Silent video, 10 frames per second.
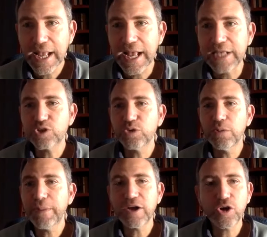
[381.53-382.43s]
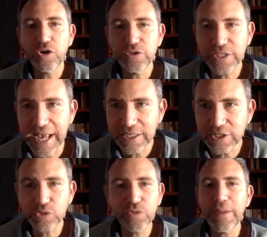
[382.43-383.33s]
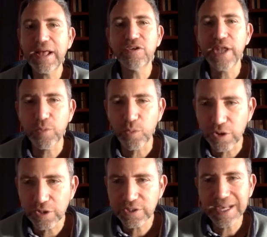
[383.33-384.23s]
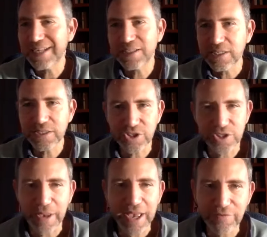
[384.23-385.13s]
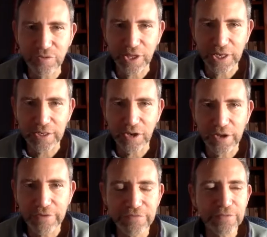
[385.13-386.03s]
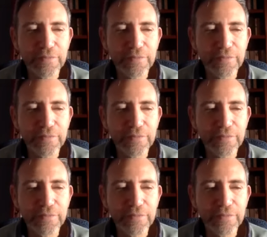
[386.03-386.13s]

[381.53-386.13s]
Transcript: It's all about contacts. It's all about networks, as is just about everything in life.